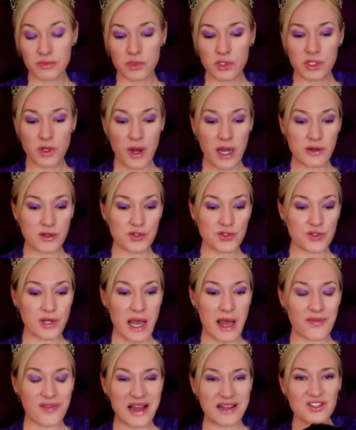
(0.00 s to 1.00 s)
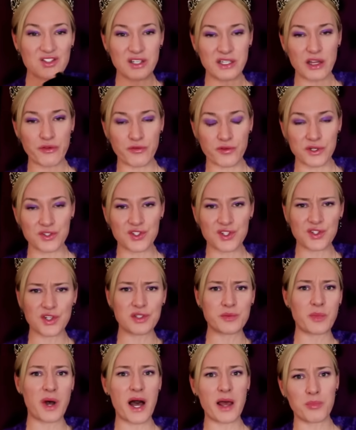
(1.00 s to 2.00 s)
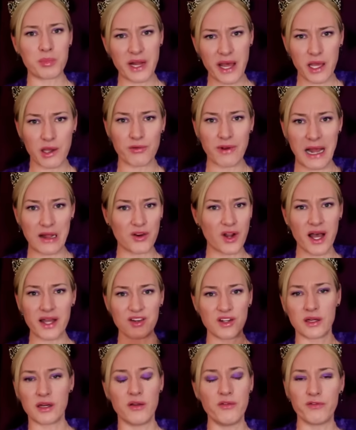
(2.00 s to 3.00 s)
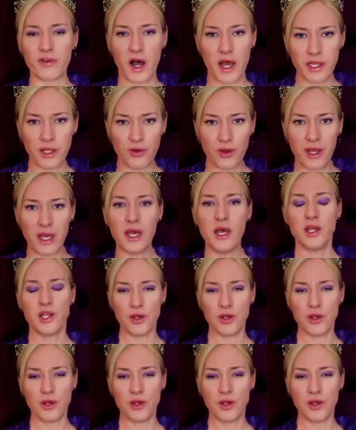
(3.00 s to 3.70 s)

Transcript: Do you understand? That's the difference. This is my playground. I didn't invite you here.